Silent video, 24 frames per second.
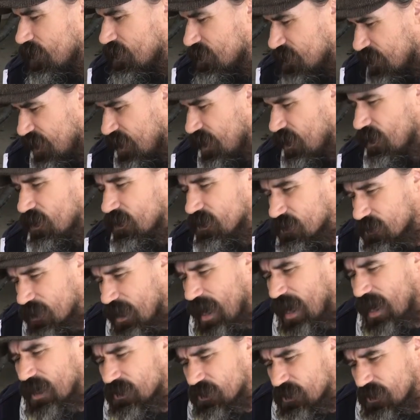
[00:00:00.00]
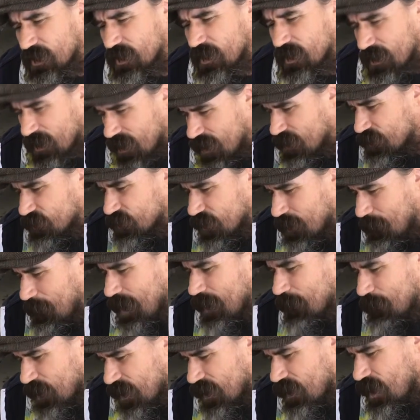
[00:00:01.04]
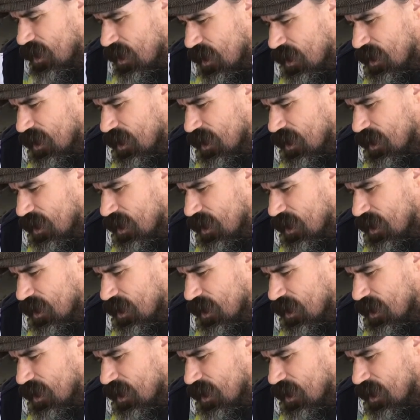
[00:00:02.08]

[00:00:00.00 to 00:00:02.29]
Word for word: it's years actually years in the making, but